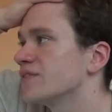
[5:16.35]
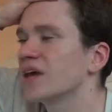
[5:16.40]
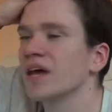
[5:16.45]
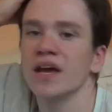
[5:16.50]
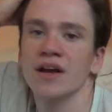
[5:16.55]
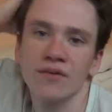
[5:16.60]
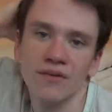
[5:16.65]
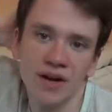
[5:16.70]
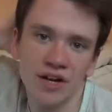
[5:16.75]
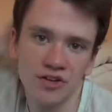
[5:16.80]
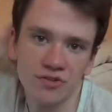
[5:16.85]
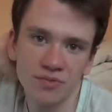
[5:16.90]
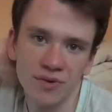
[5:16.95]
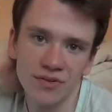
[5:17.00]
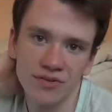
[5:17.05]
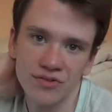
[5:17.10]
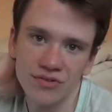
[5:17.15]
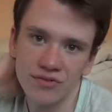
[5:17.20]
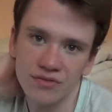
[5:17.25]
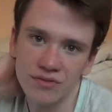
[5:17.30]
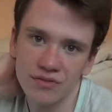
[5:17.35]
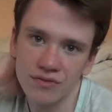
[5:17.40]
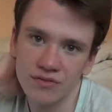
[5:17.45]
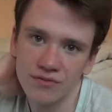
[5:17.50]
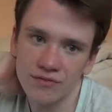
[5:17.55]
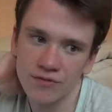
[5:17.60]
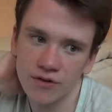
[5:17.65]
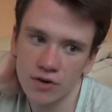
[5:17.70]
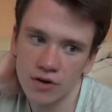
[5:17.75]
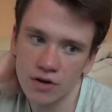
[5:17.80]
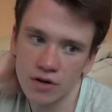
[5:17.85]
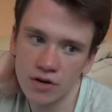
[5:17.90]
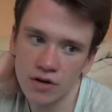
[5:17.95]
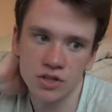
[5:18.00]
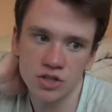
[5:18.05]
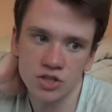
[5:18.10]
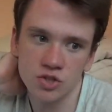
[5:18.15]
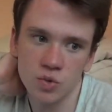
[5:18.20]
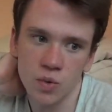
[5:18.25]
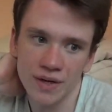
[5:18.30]
staying arrangements for
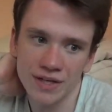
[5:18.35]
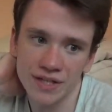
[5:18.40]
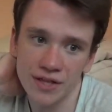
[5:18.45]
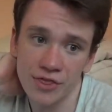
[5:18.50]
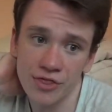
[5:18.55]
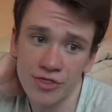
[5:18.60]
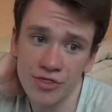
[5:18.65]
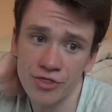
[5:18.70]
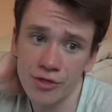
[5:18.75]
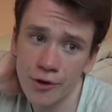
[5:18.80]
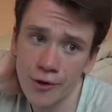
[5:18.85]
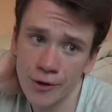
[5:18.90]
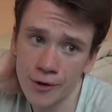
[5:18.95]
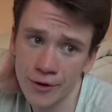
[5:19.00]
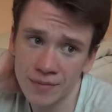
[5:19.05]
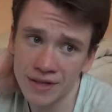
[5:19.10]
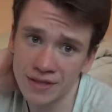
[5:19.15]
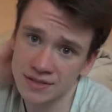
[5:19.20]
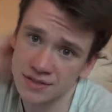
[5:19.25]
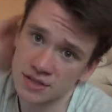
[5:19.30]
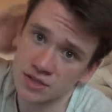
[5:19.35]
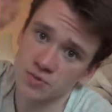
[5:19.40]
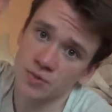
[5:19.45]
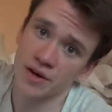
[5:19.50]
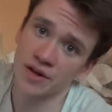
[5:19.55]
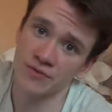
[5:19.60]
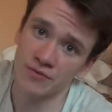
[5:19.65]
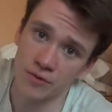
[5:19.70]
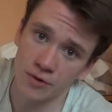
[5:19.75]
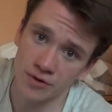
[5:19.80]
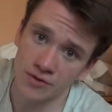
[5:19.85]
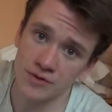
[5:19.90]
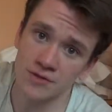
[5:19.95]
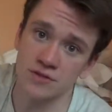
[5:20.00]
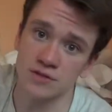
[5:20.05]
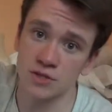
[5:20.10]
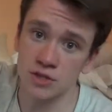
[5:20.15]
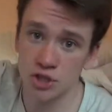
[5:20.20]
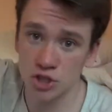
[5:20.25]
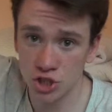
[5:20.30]
the 23rd because the 24th
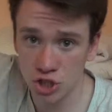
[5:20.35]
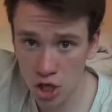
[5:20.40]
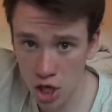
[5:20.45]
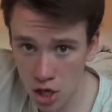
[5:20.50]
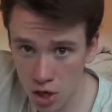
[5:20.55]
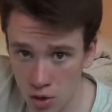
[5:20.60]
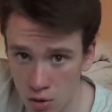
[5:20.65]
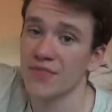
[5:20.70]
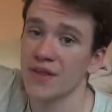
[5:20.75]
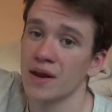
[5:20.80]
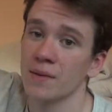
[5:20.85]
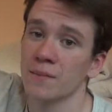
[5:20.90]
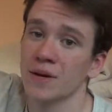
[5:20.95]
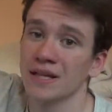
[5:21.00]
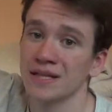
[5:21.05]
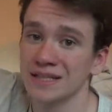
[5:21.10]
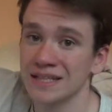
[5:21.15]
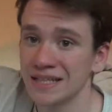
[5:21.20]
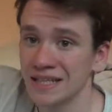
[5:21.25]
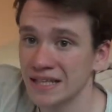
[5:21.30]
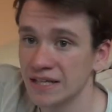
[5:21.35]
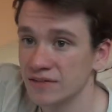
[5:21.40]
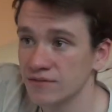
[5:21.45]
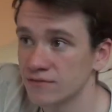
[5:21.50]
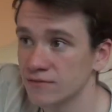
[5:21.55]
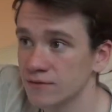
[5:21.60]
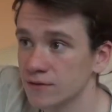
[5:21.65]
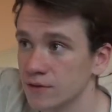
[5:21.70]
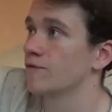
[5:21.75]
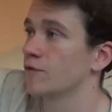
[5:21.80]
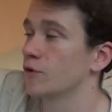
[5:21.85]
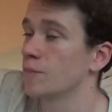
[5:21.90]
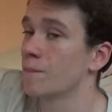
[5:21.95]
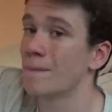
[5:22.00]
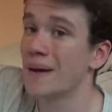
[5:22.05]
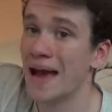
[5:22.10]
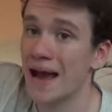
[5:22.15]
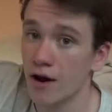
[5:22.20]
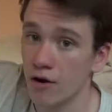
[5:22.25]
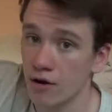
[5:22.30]
is the show, and then I'm gonna leave for
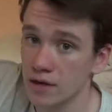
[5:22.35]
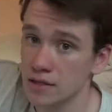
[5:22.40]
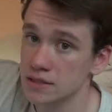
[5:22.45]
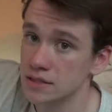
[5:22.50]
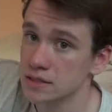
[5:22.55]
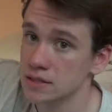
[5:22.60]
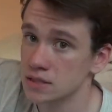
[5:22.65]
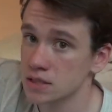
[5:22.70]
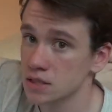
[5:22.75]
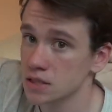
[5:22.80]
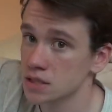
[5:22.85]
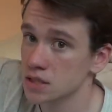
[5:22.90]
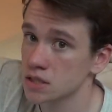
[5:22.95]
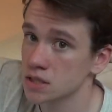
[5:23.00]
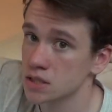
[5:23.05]
Paris.